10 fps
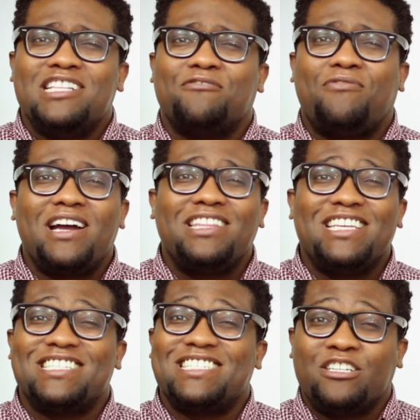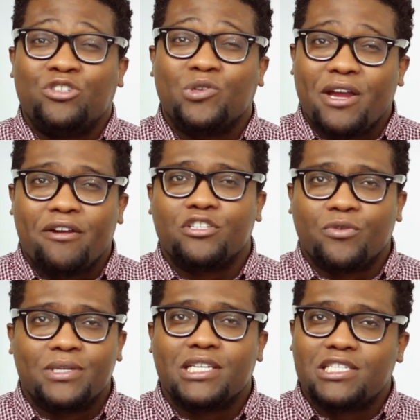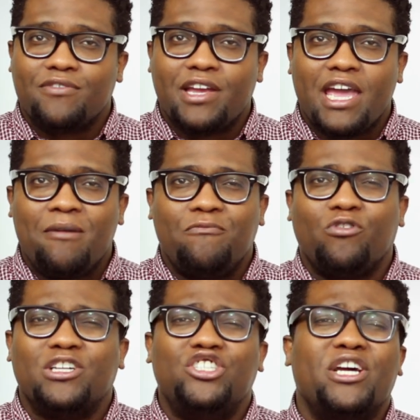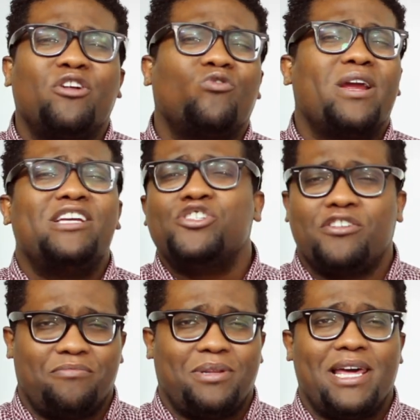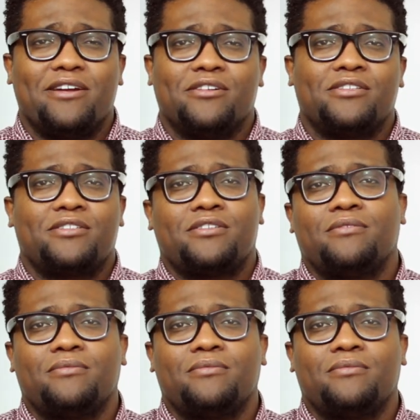and defined the essential characteristics of a game for a generation of players.